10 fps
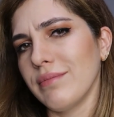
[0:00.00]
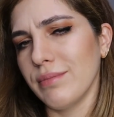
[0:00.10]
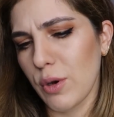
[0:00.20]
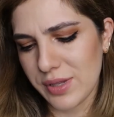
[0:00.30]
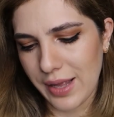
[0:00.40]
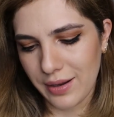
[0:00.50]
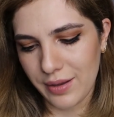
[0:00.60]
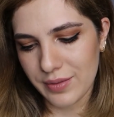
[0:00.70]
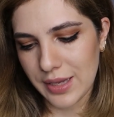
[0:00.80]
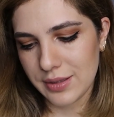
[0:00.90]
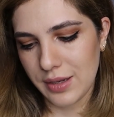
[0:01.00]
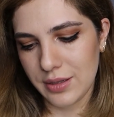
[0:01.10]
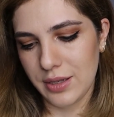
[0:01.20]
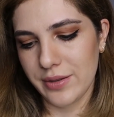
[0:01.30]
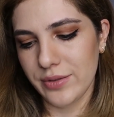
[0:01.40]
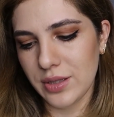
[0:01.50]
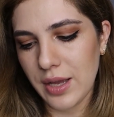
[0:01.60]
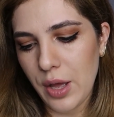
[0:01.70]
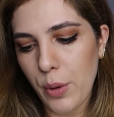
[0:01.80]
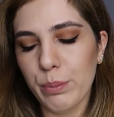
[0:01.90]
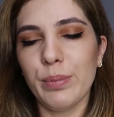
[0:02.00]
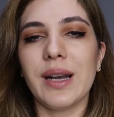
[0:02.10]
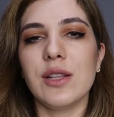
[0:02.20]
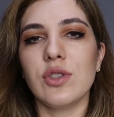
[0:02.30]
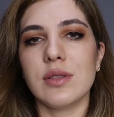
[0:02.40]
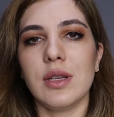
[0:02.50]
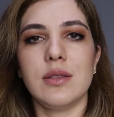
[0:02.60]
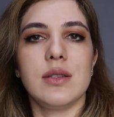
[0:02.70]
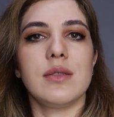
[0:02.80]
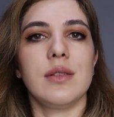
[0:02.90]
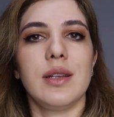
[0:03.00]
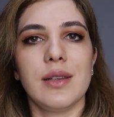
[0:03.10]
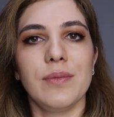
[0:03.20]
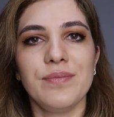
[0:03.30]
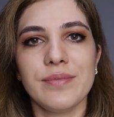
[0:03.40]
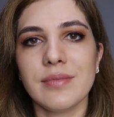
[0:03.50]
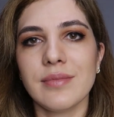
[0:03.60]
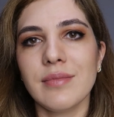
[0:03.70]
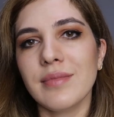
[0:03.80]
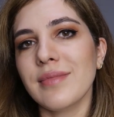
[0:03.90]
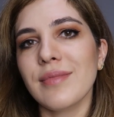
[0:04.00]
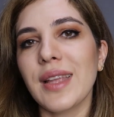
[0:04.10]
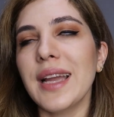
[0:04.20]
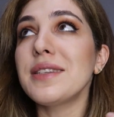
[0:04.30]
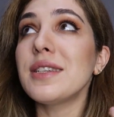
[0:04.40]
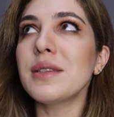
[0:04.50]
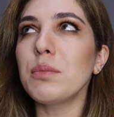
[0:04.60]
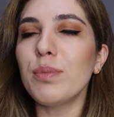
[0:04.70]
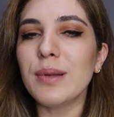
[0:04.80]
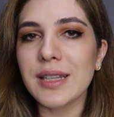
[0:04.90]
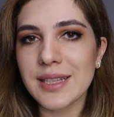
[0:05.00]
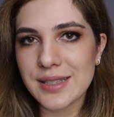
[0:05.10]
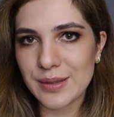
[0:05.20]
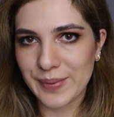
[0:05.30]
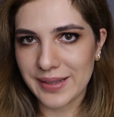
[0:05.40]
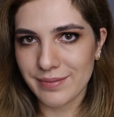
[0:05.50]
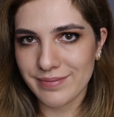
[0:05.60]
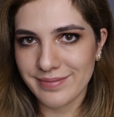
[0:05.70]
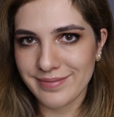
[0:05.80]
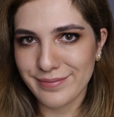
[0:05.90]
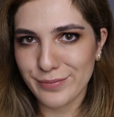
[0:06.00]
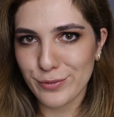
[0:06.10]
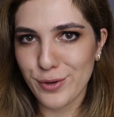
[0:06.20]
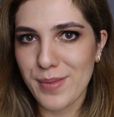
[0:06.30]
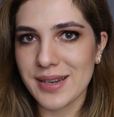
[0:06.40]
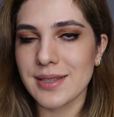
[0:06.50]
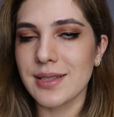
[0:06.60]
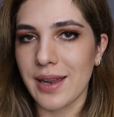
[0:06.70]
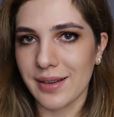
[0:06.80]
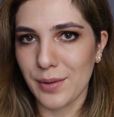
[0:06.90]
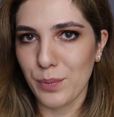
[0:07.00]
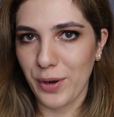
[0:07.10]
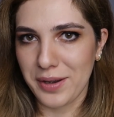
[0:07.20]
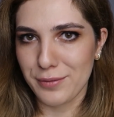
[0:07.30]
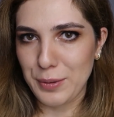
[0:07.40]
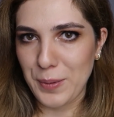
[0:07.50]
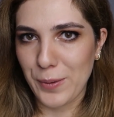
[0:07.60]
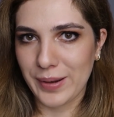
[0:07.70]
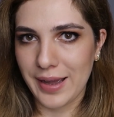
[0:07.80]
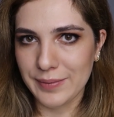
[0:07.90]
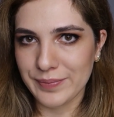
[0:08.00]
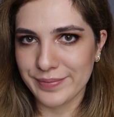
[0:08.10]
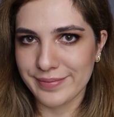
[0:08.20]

Most likely, that's the idea of it. But I just, it doesn't like, it doesn't please me from an aesthetical point of view, okay?